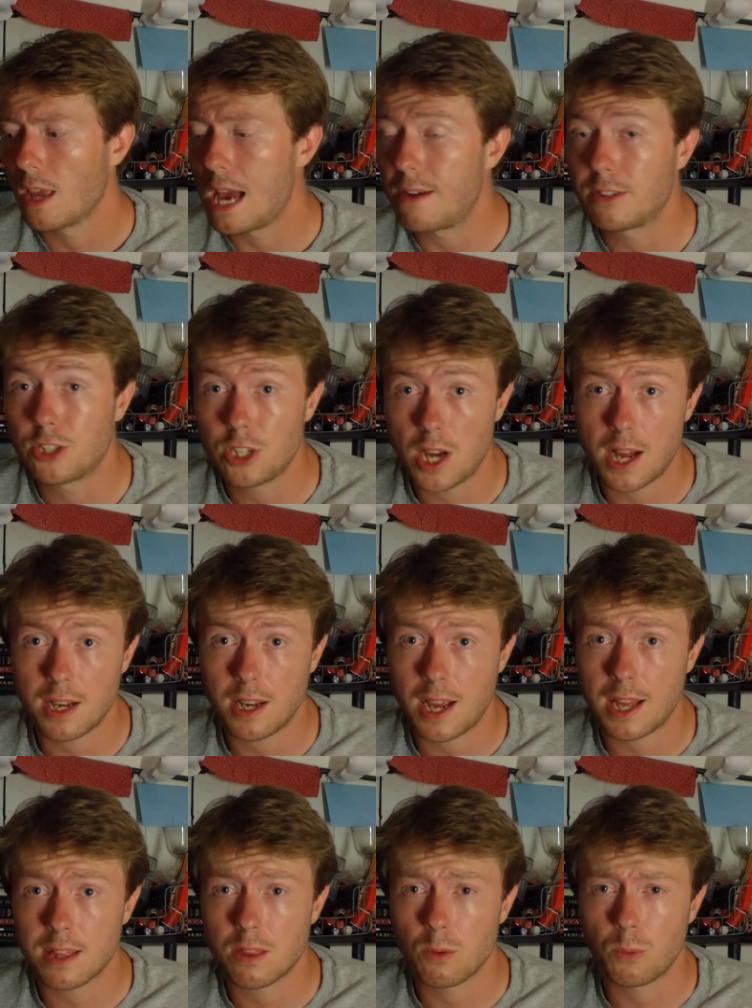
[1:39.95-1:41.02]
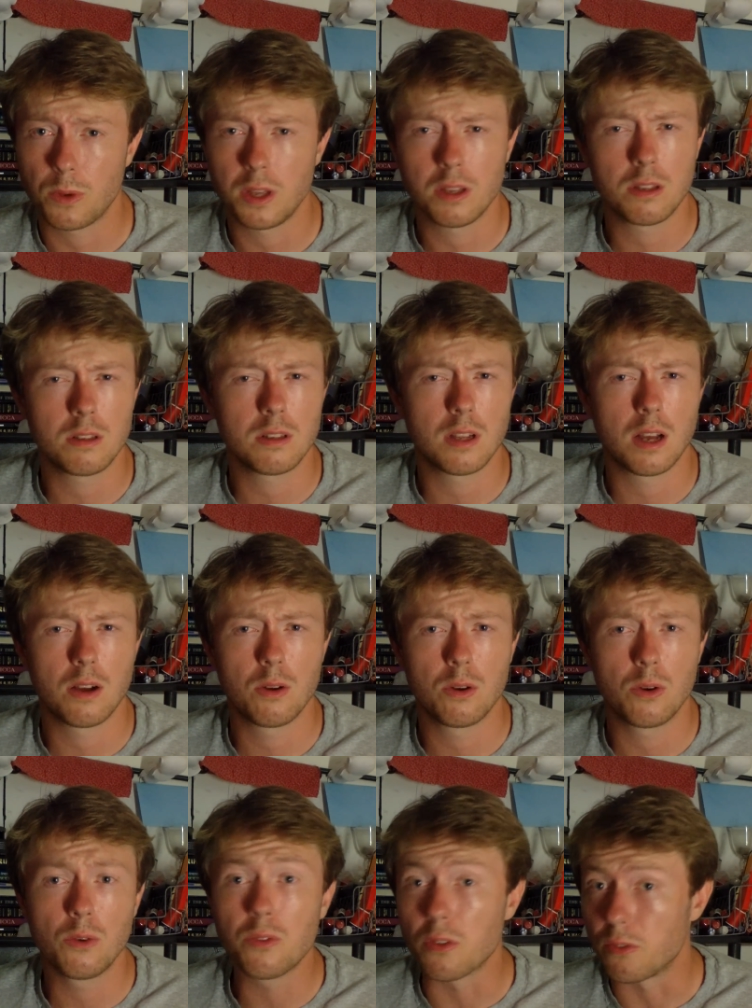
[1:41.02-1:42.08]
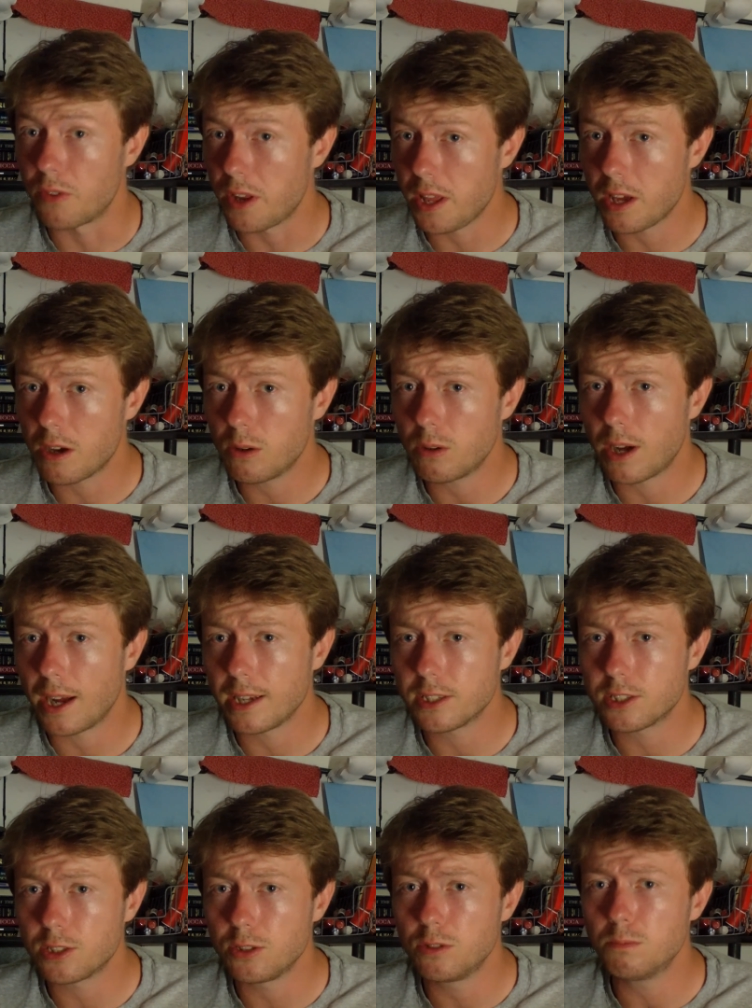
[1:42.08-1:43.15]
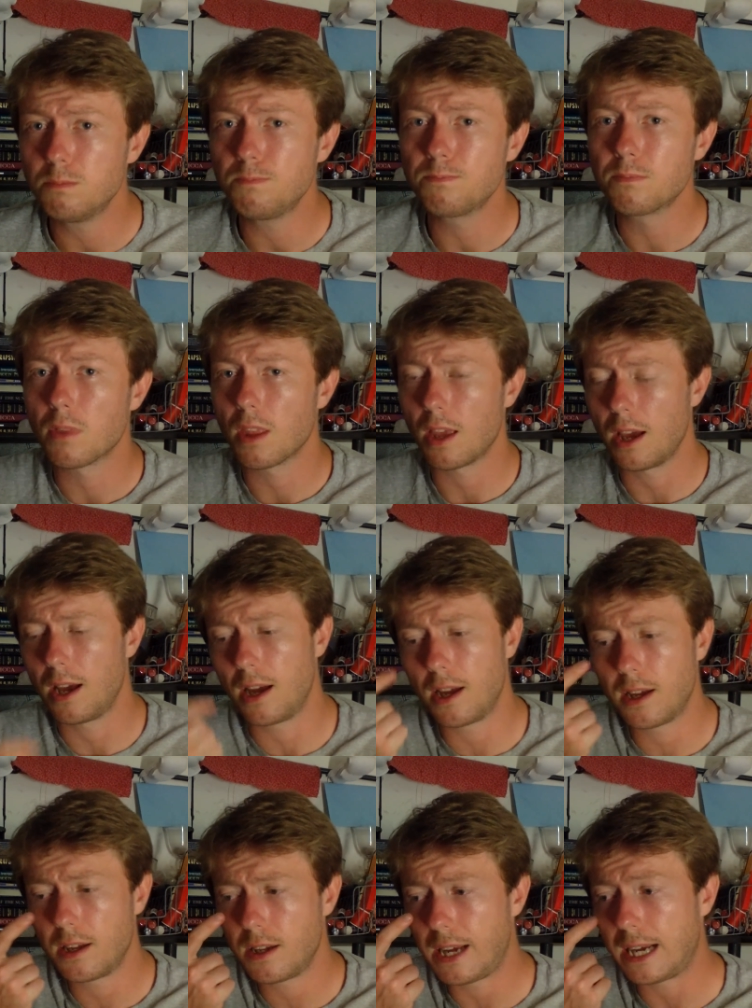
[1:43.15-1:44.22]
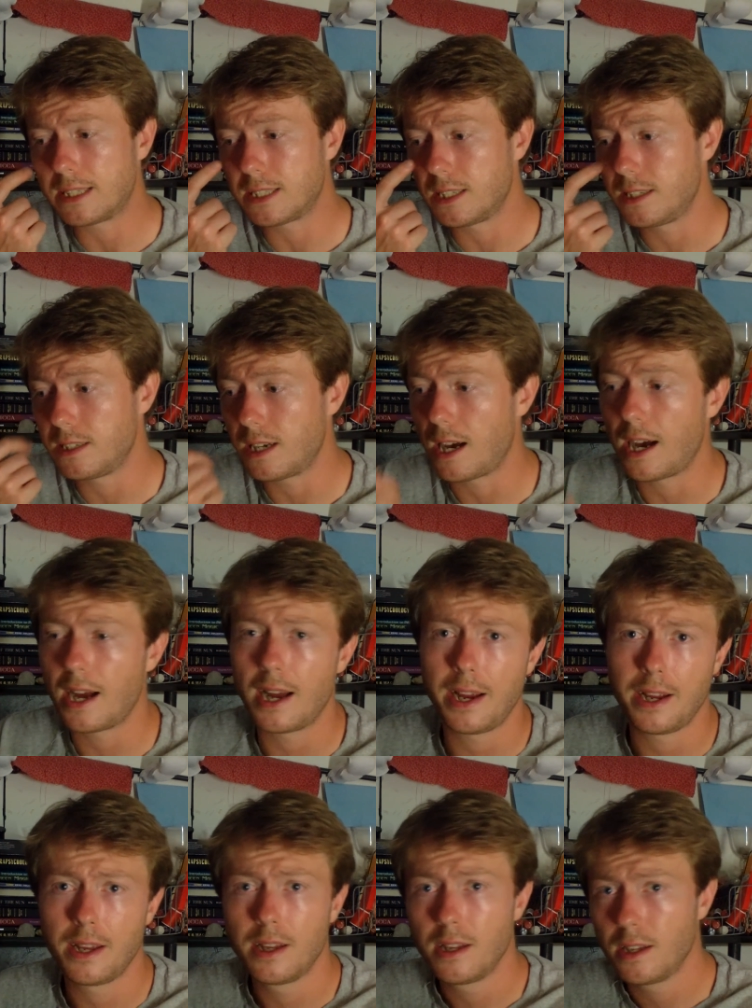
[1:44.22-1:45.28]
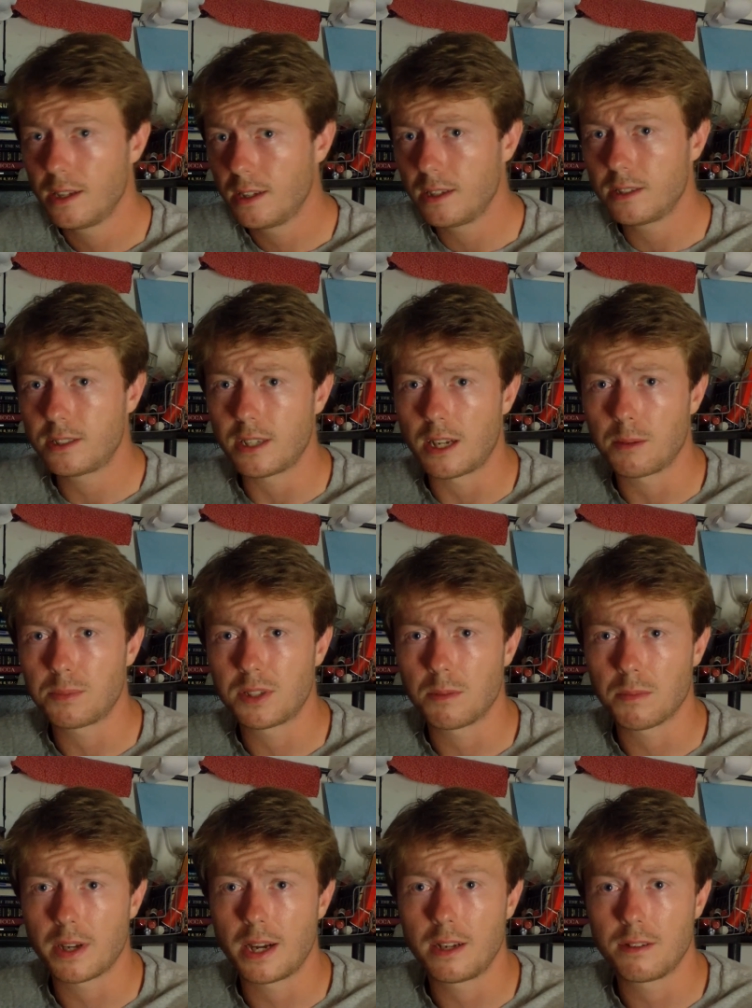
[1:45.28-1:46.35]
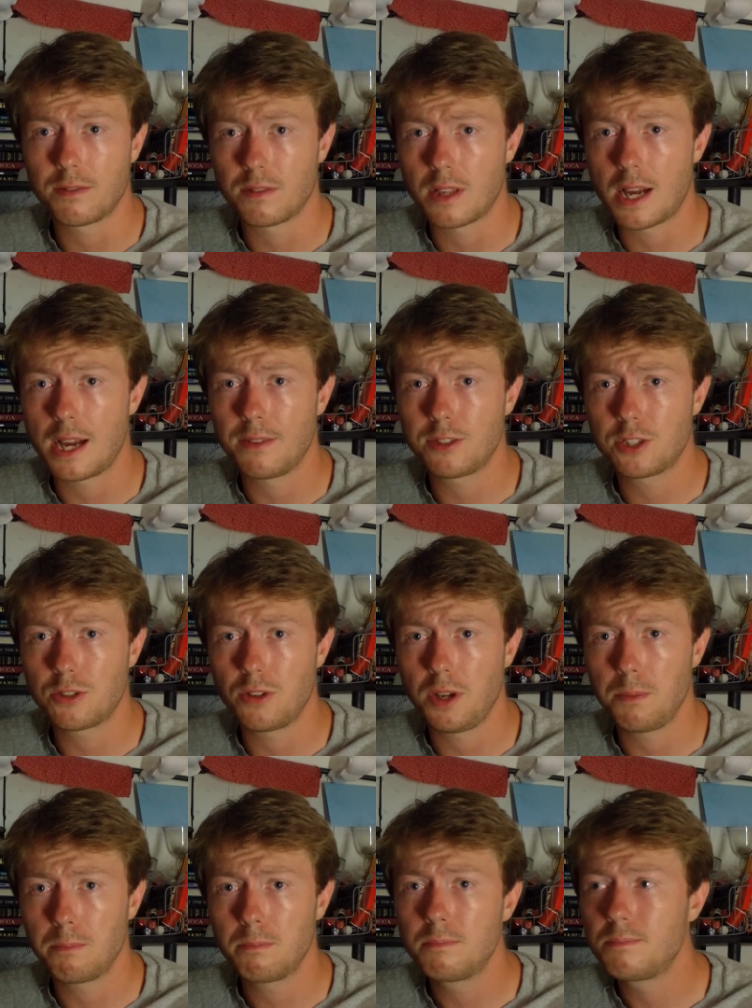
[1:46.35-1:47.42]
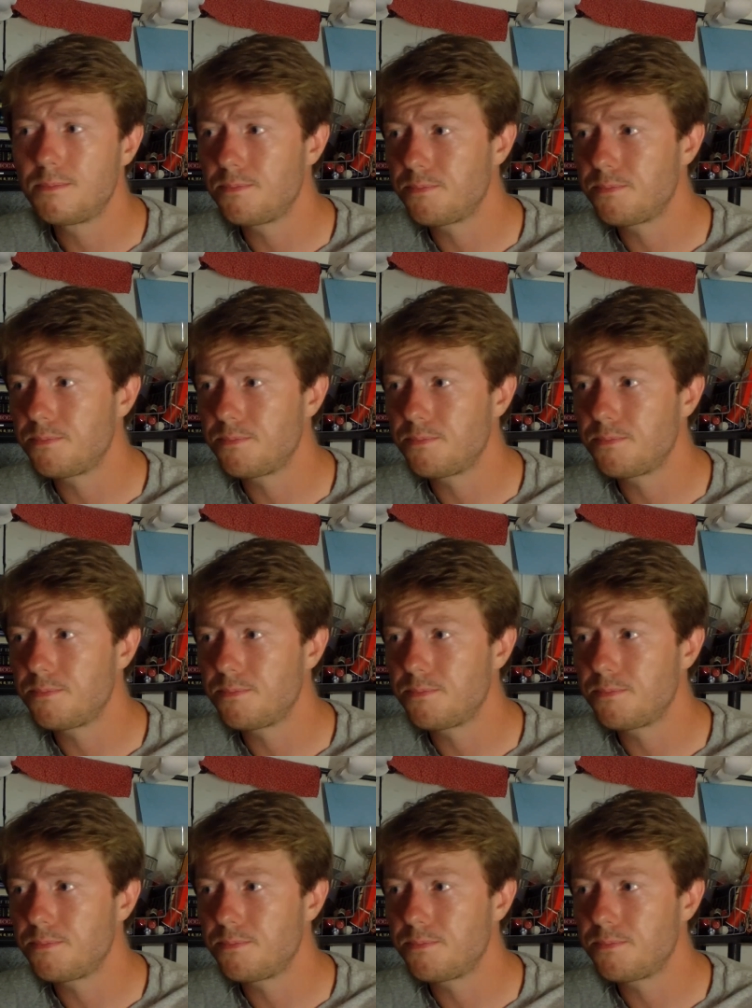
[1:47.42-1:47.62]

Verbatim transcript: have a shot at the wheel uh, over video, I assume, uh, as in I set up some kind of live stream.